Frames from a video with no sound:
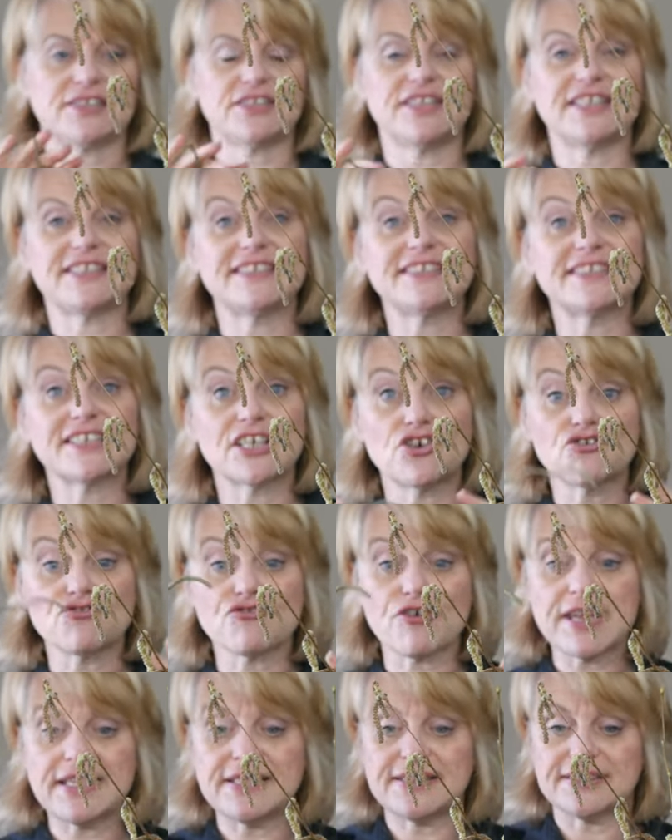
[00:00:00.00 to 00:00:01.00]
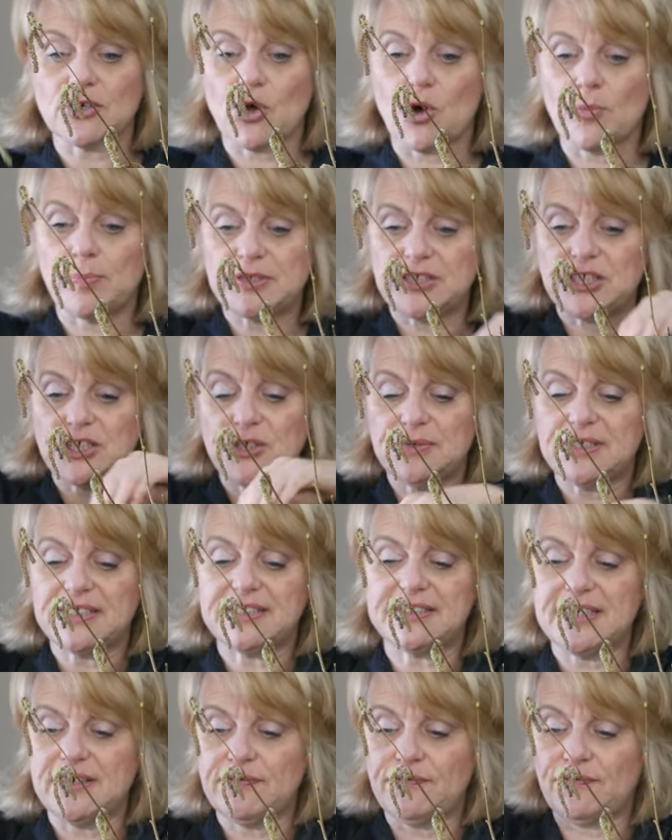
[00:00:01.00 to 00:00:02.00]
So this is a great
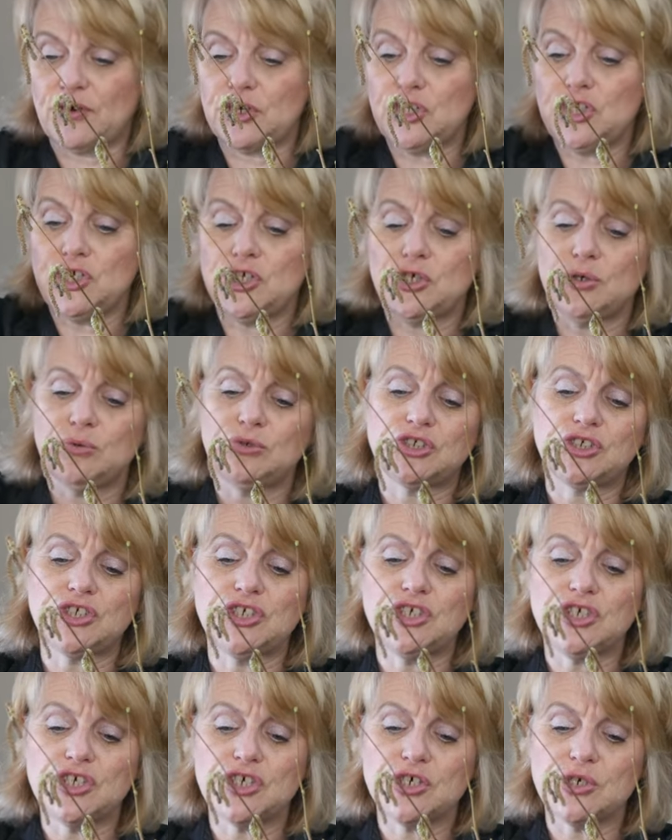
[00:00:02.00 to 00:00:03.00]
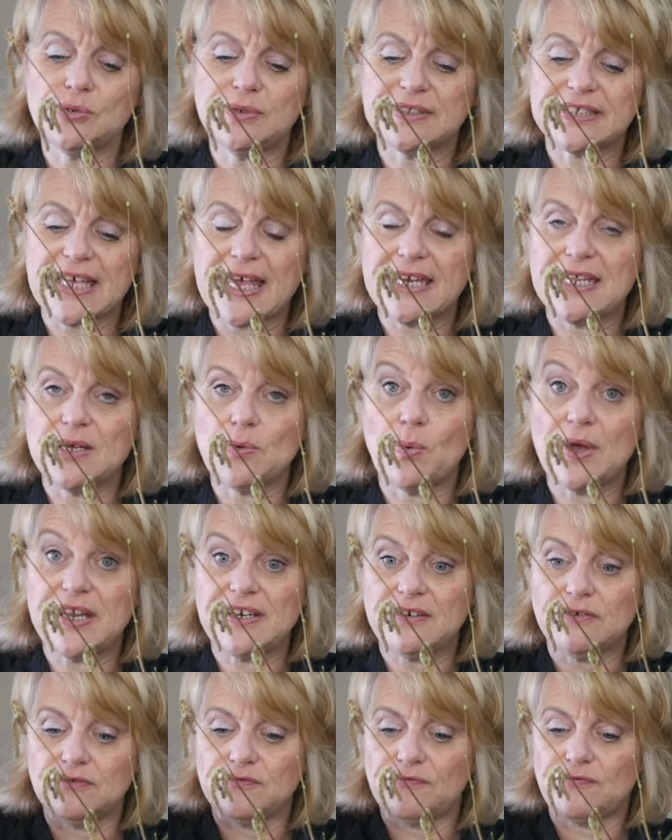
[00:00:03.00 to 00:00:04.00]
opportunity for you to use any
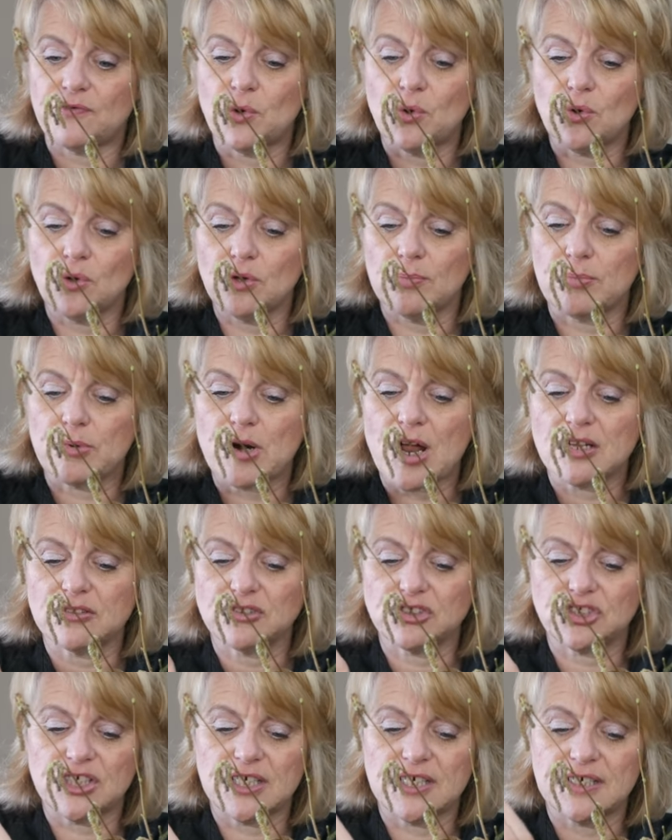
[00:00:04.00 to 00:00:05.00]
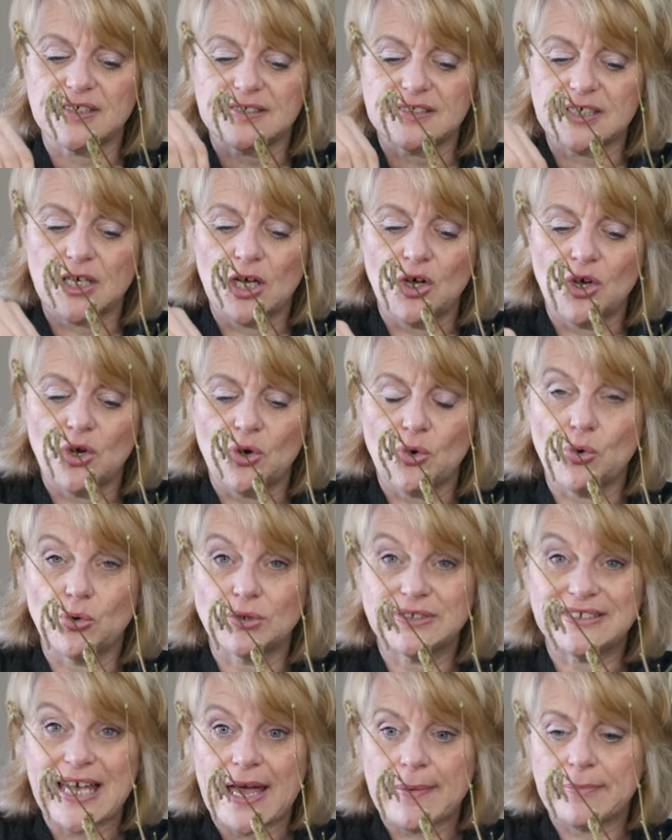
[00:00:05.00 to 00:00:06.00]
windfall branches or
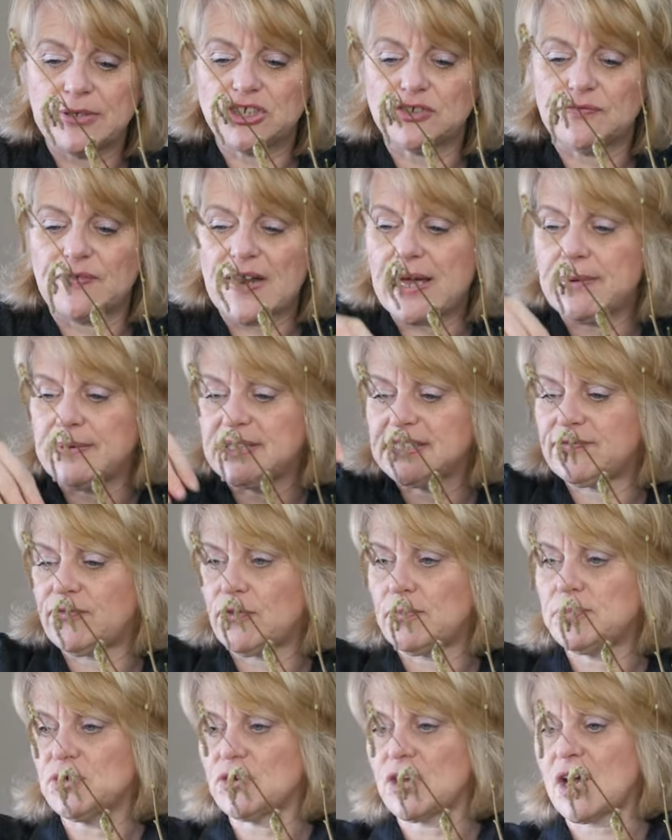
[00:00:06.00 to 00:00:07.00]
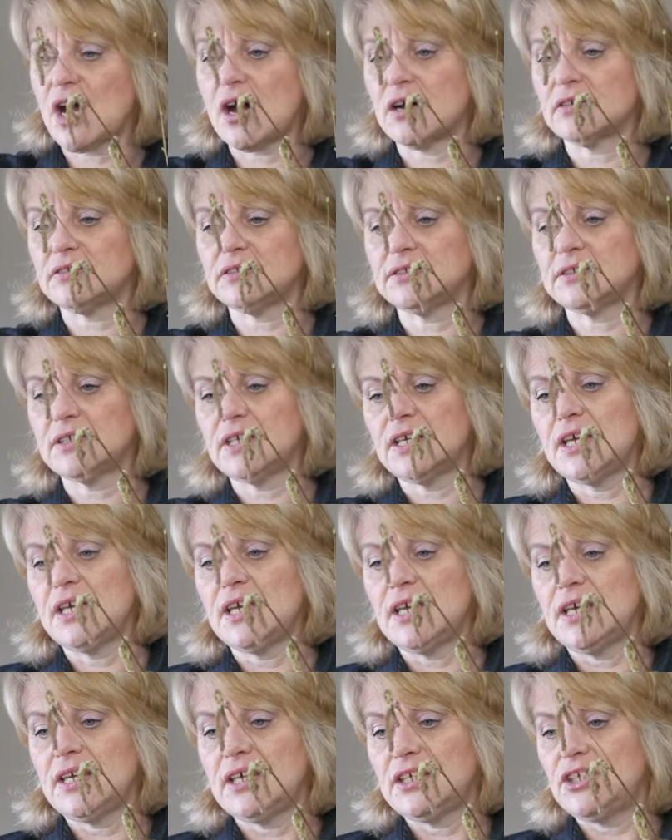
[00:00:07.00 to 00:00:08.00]
damaged flowers from your garden
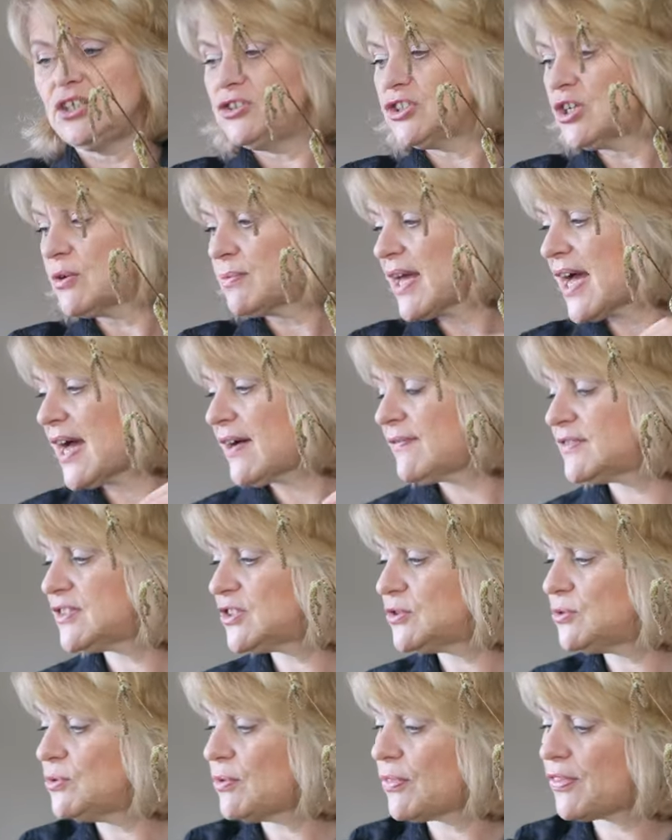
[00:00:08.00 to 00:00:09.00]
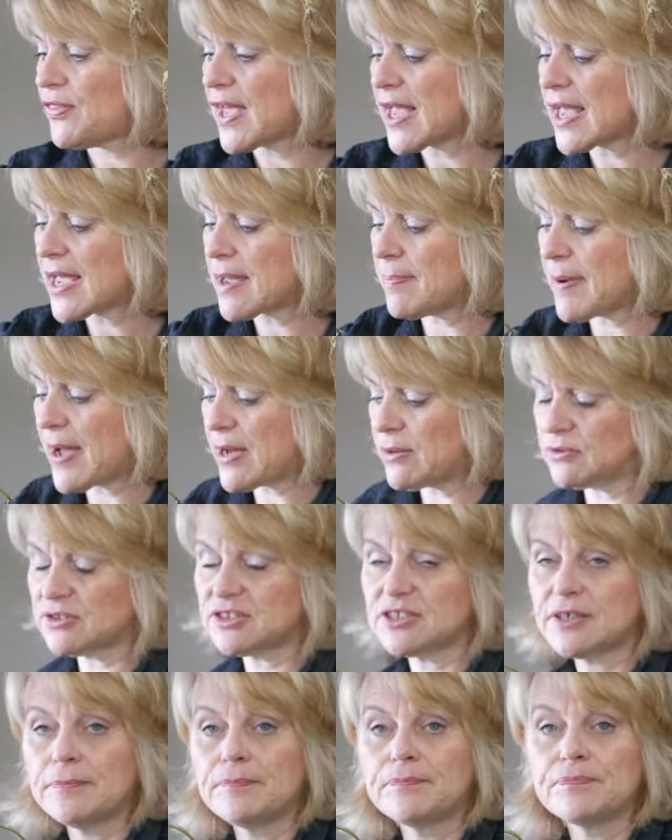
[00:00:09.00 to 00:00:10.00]
you don't have to think
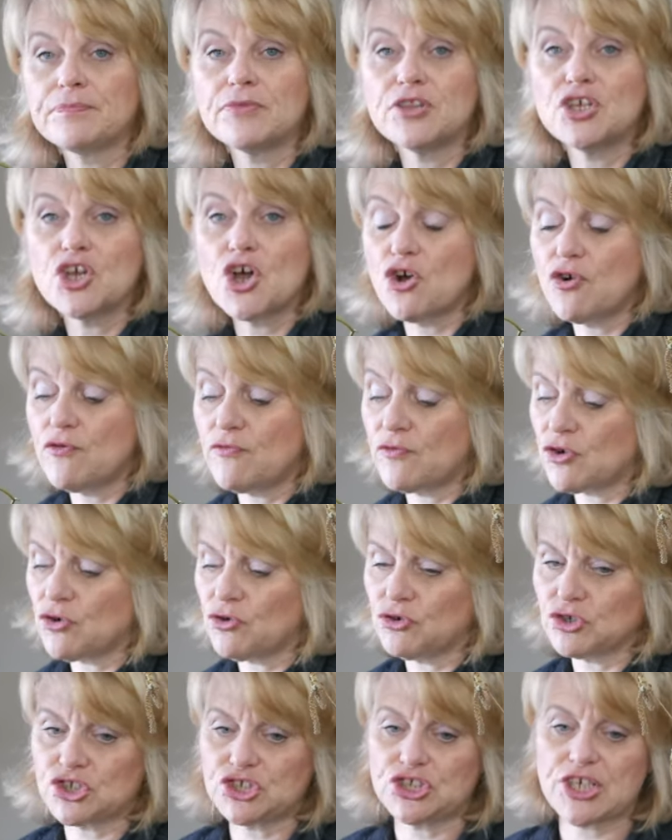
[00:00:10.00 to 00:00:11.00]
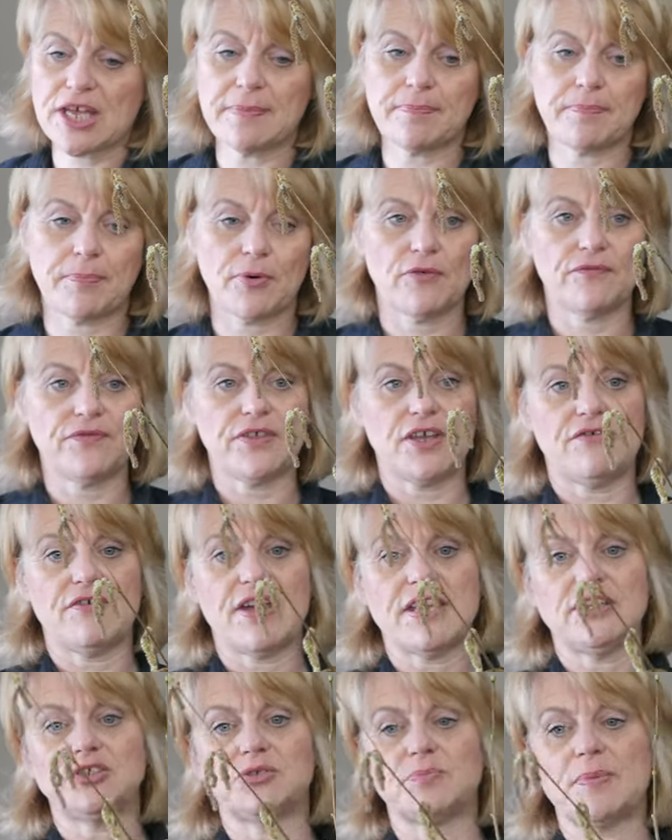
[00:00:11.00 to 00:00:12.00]
about the overall shape of the
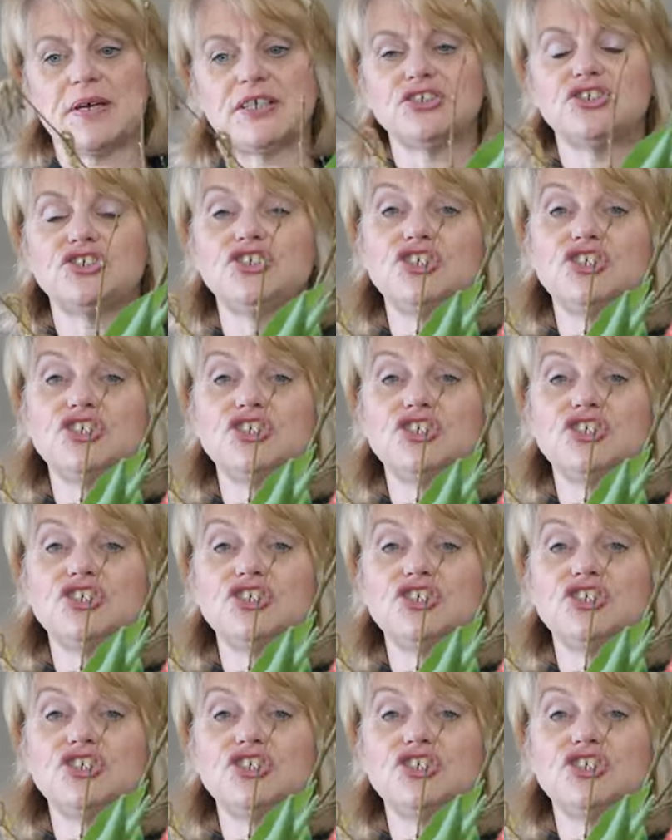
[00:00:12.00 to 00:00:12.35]
arrangement,